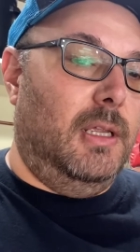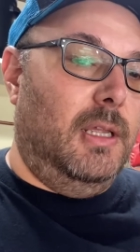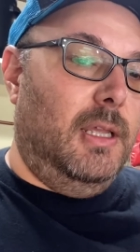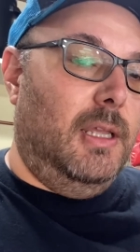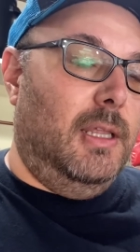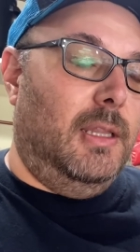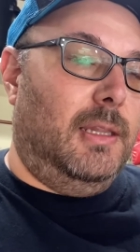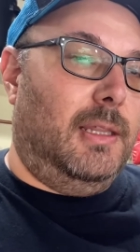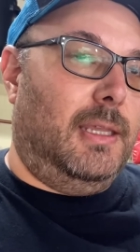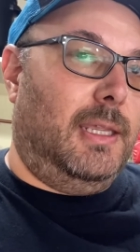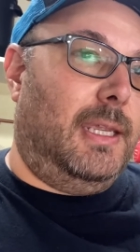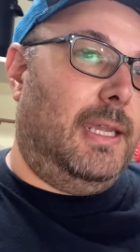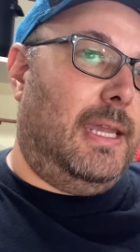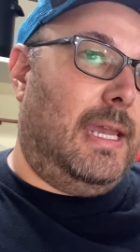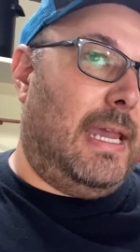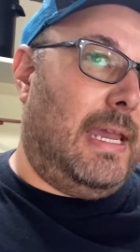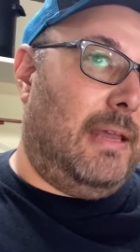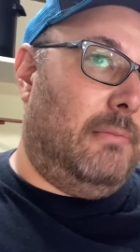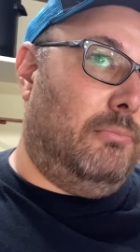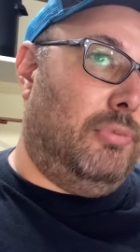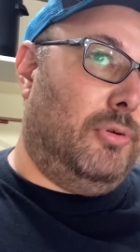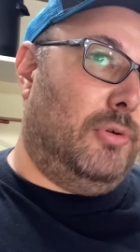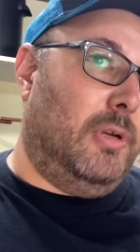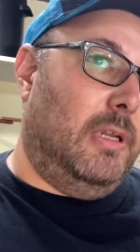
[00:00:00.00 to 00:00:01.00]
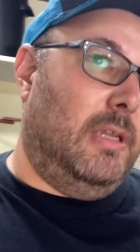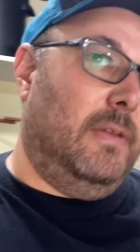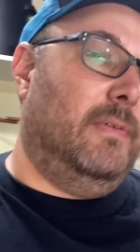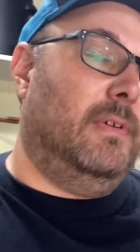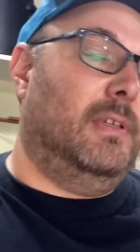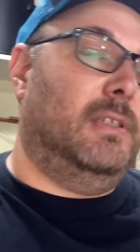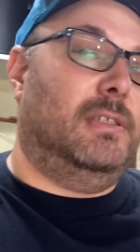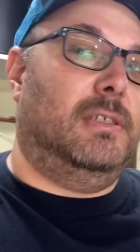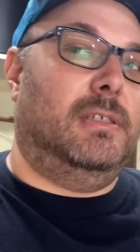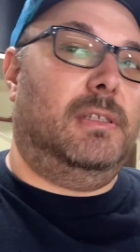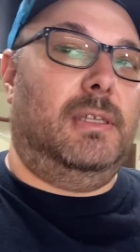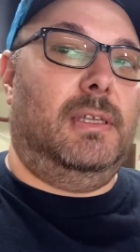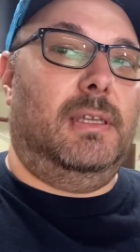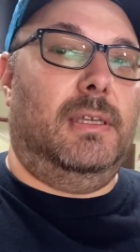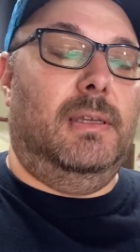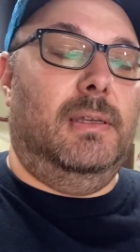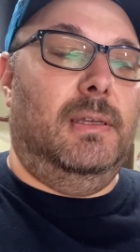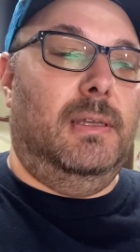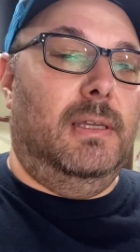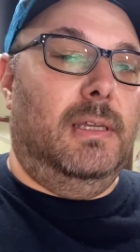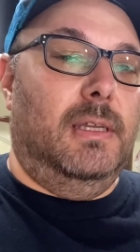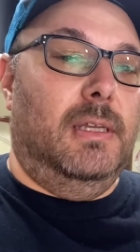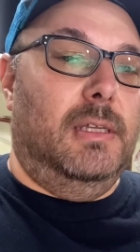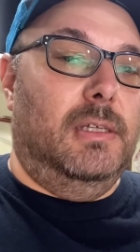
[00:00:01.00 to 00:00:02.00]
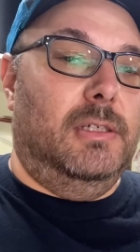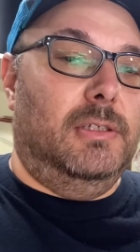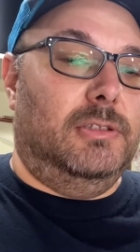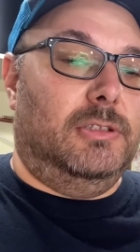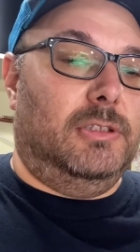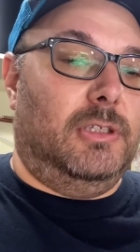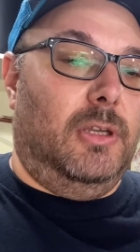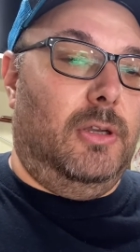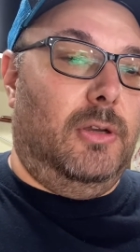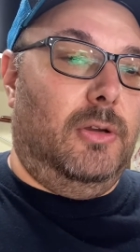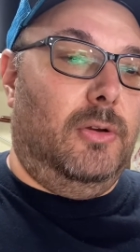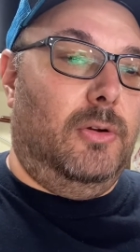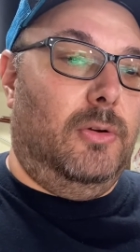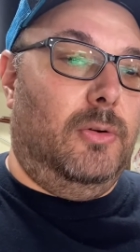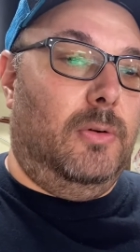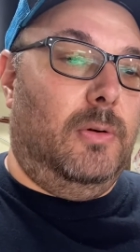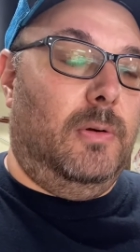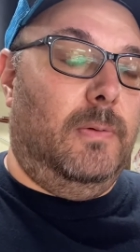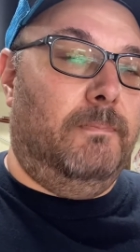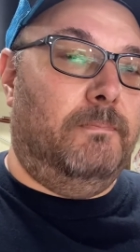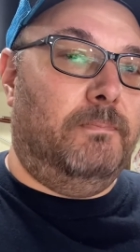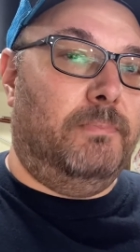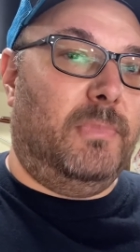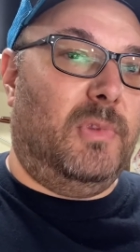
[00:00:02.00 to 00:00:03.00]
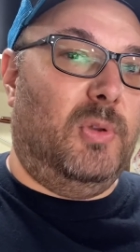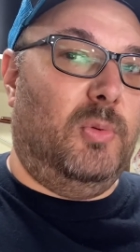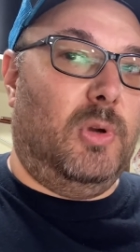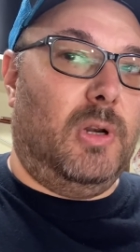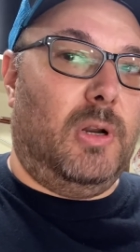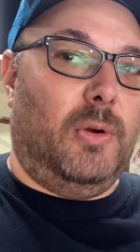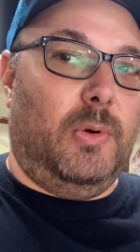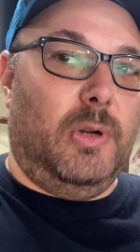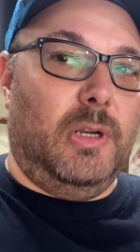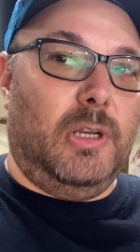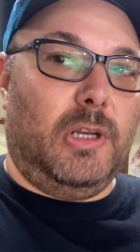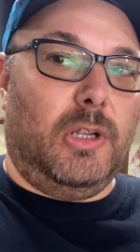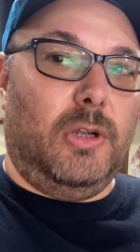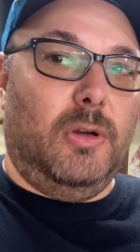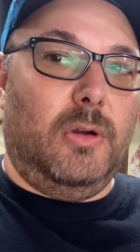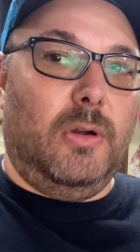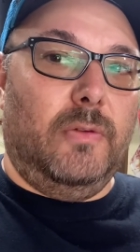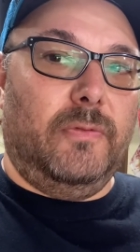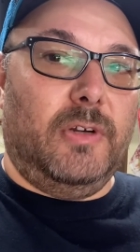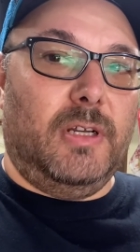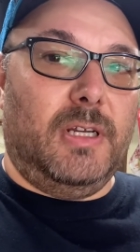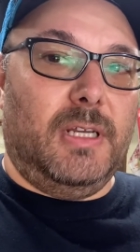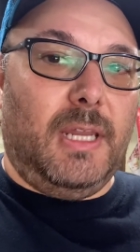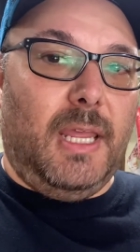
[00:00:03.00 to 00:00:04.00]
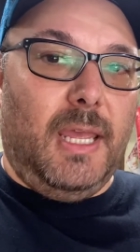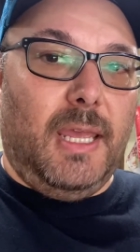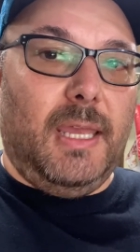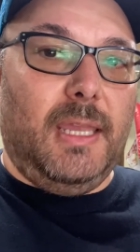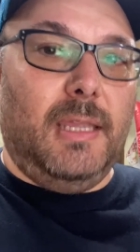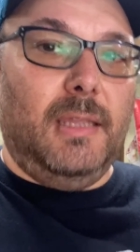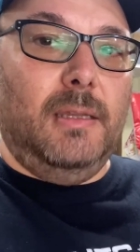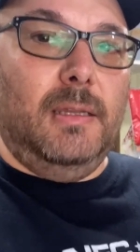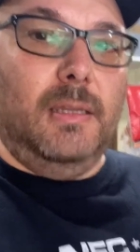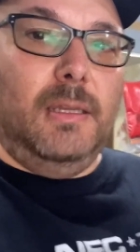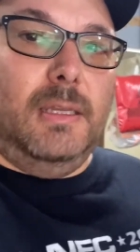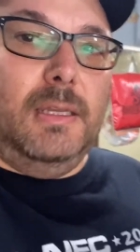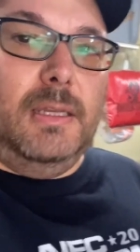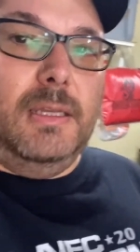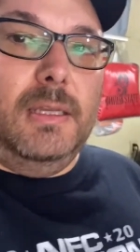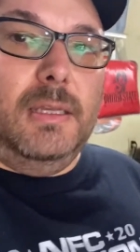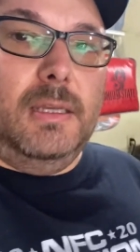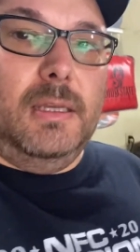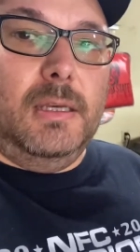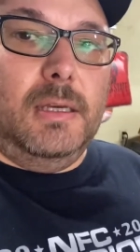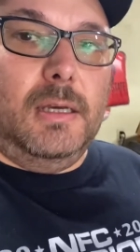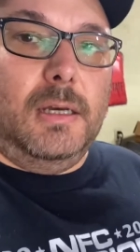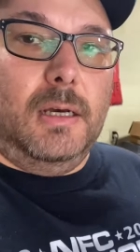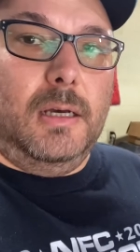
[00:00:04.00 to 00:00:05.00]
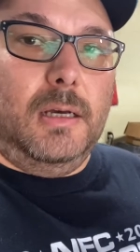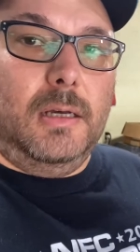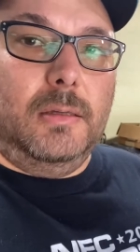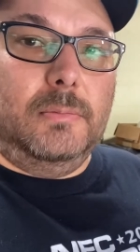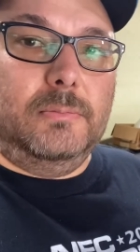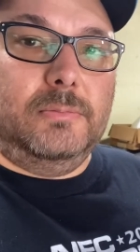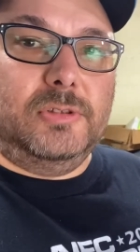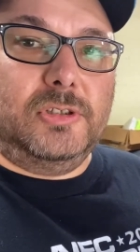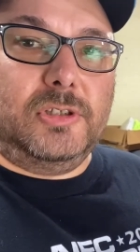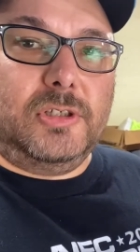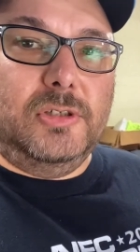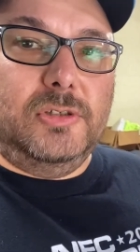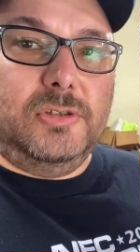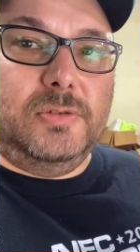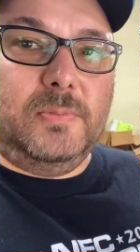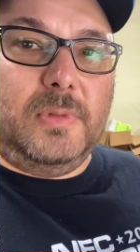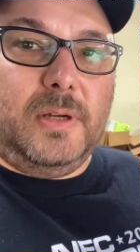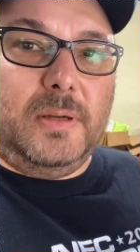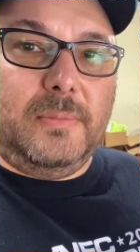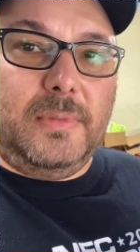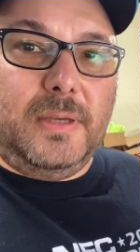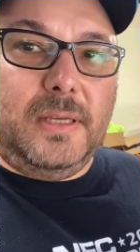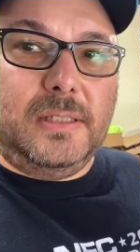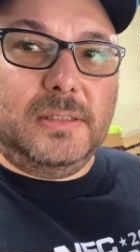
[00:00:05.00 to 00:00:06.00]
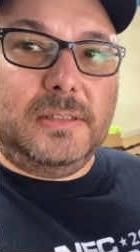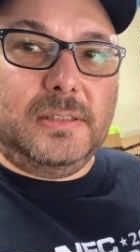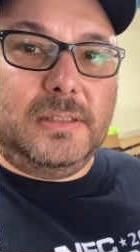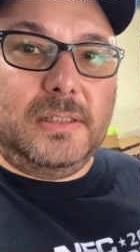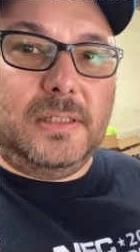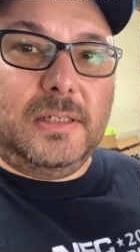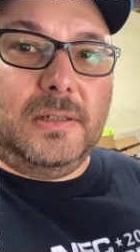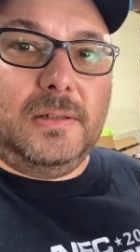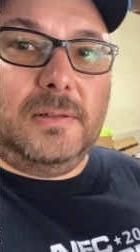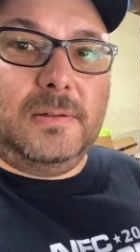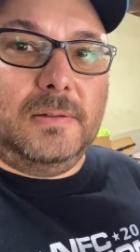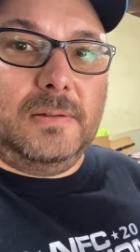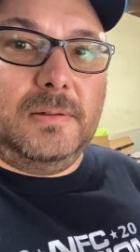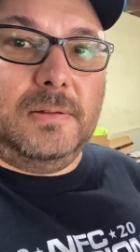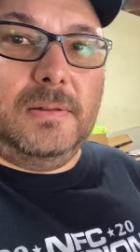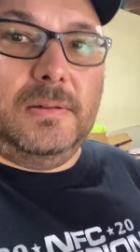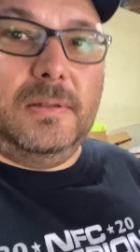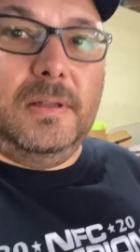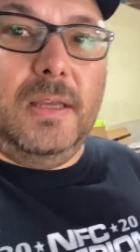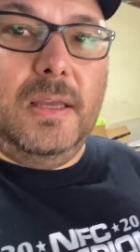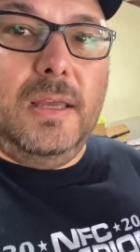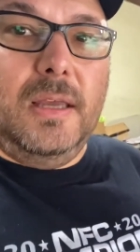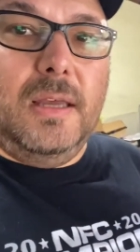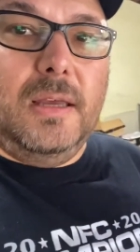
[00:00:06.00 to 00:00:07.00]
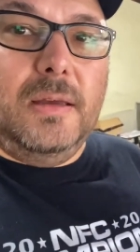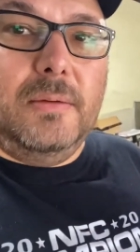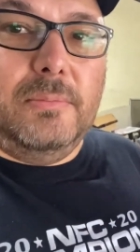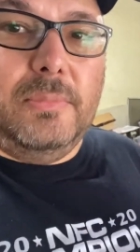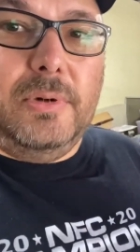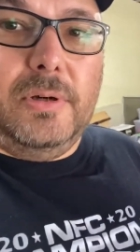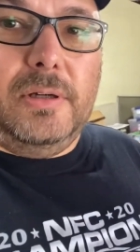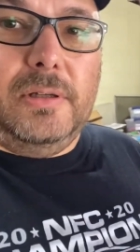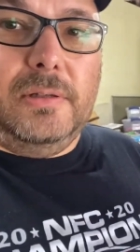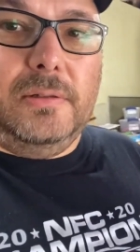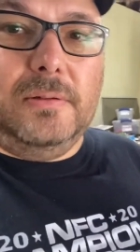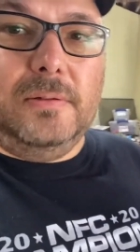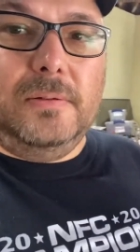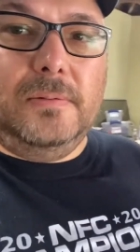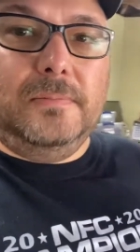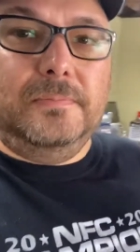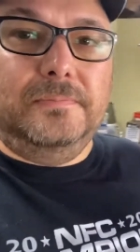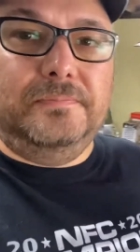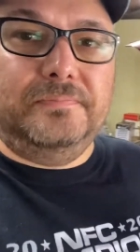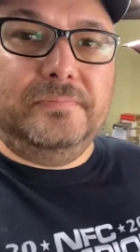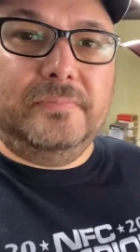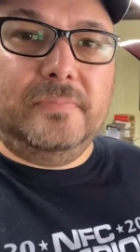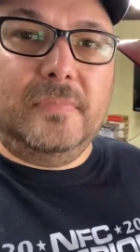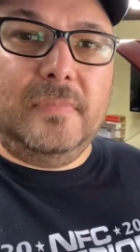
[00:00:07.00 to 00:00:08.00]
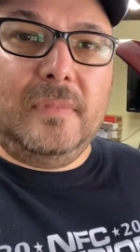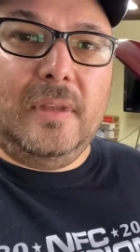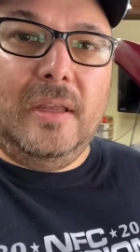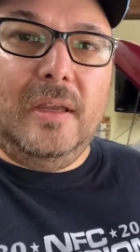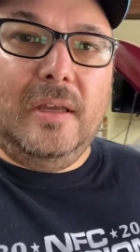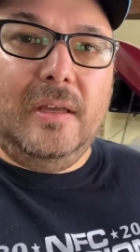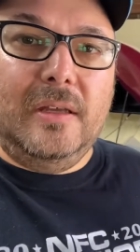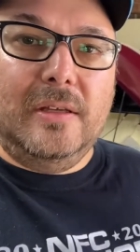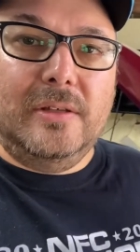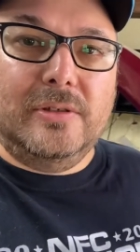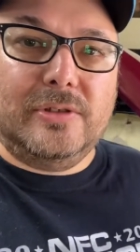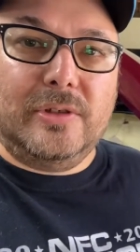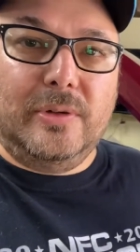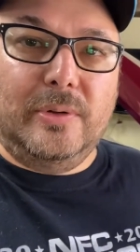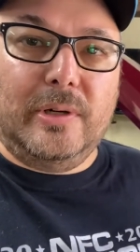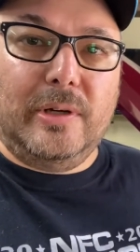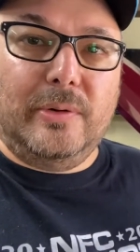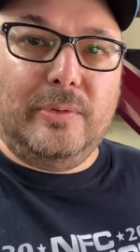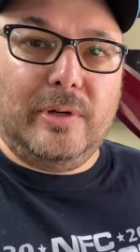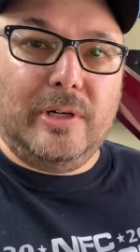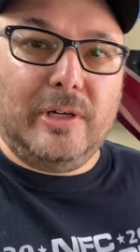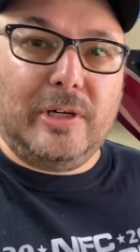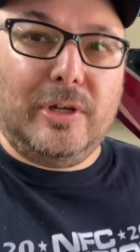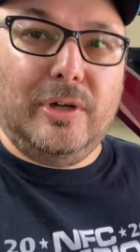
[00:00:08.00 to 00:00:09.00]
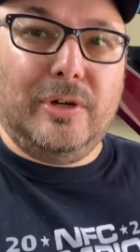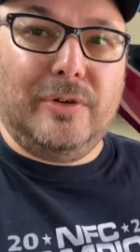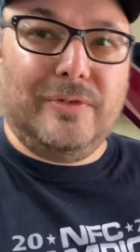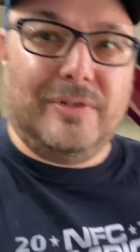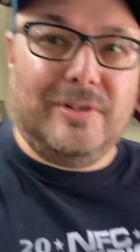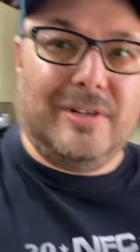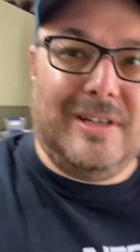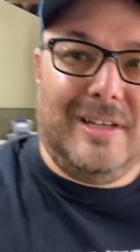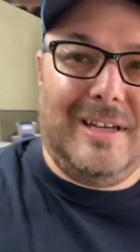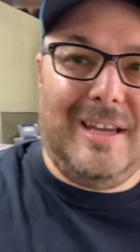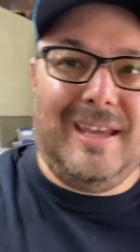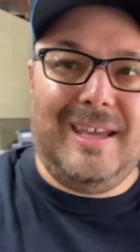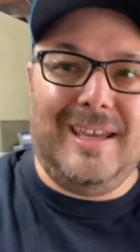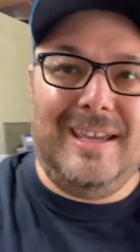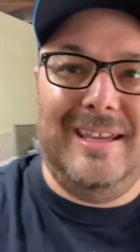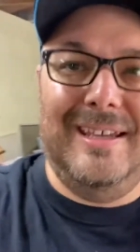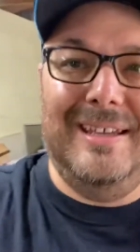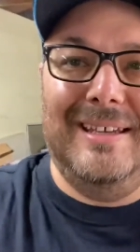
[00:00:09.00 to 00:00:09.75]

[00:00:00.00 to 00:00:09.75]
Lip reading: had previously. So what I wanted to go over today, excuse my mess there, so what I wanted to go over today